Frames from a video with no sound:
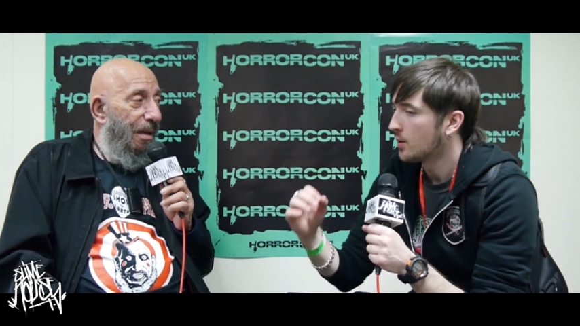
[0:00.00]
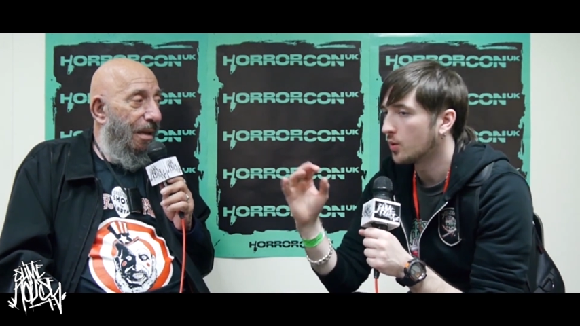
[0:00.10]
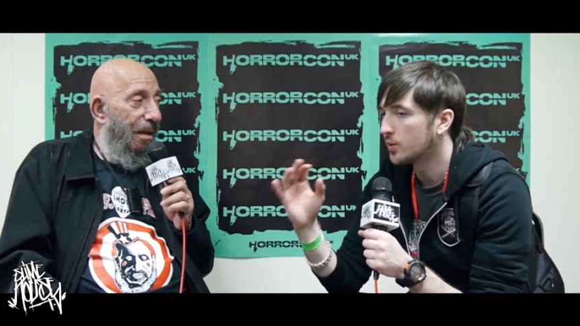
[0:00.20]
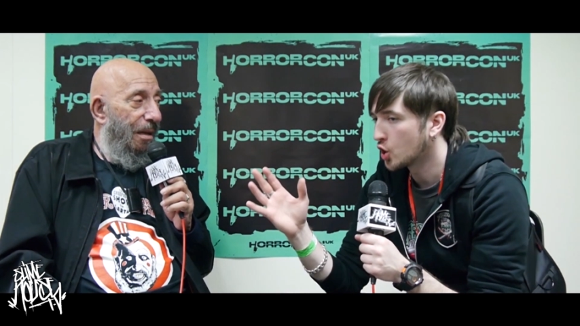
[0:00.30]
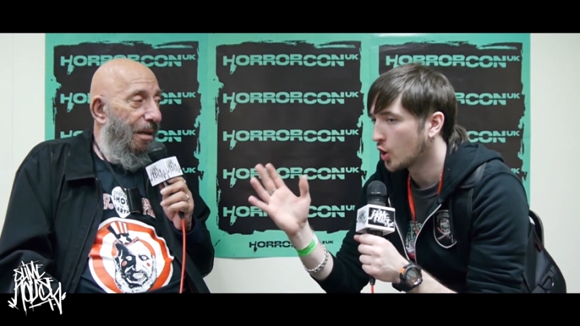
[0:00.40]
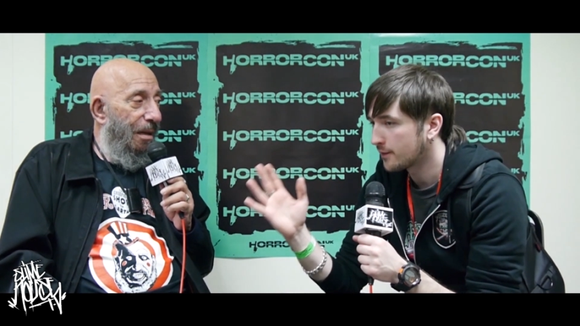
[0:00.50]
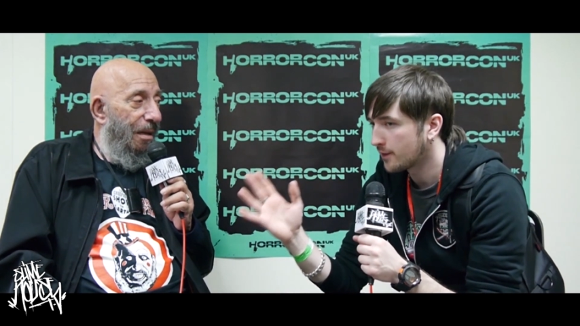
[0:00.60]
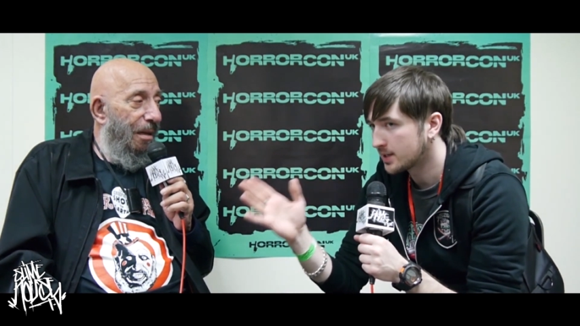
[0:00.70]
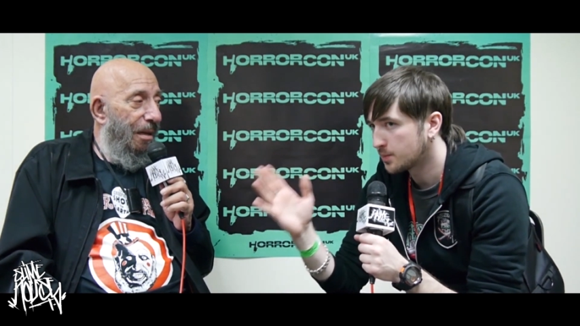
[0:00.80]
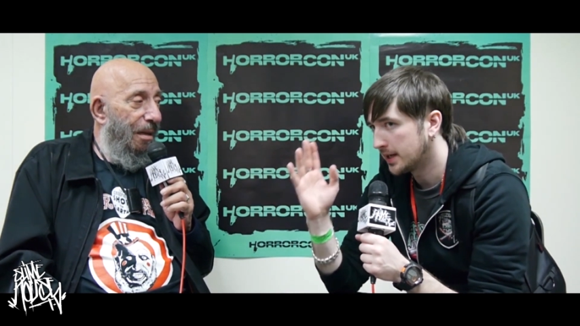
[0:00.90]
Speaker 1: what would your
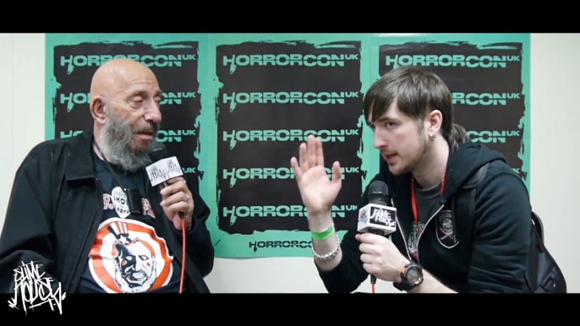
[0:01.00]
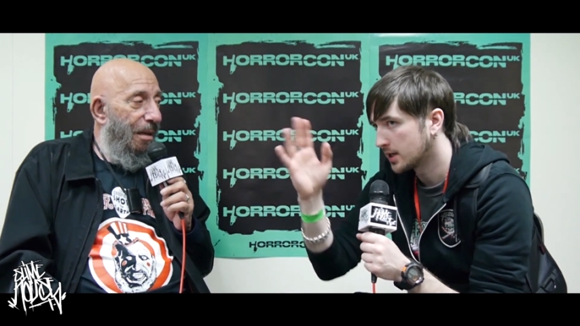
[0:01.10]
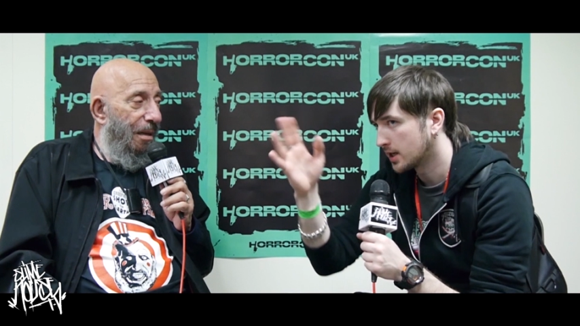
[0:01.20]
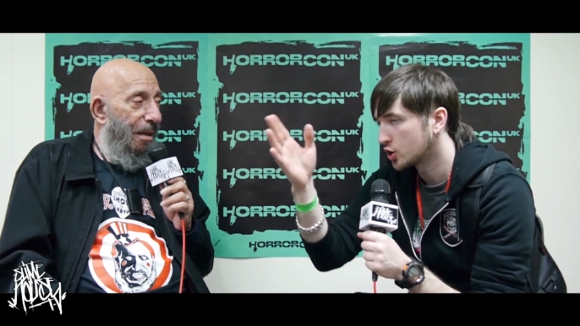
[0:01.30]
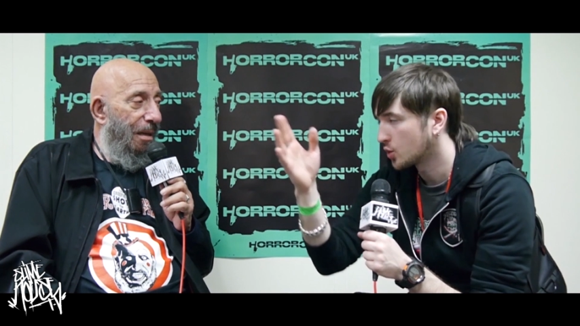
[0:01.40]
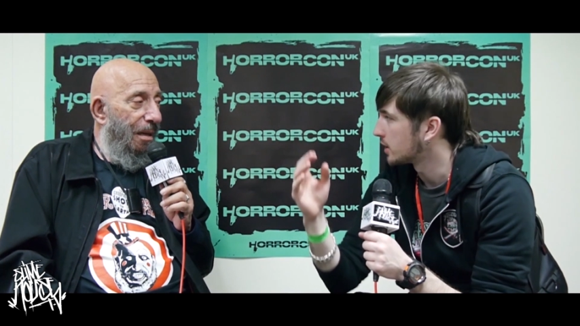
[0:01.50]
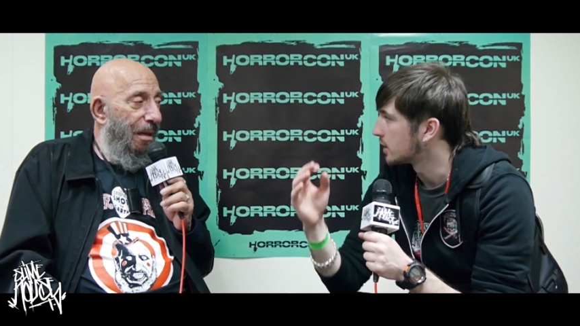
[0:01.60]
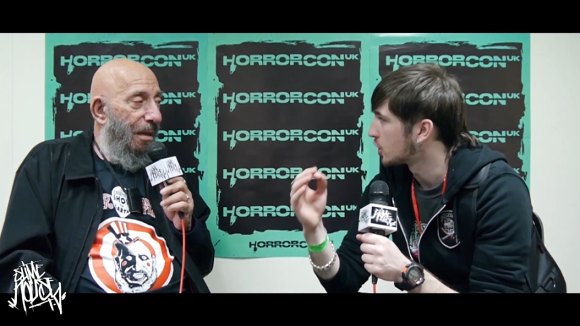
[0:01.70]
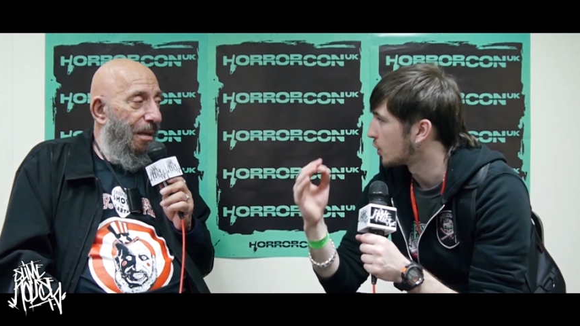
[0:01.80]
advice be to someone that's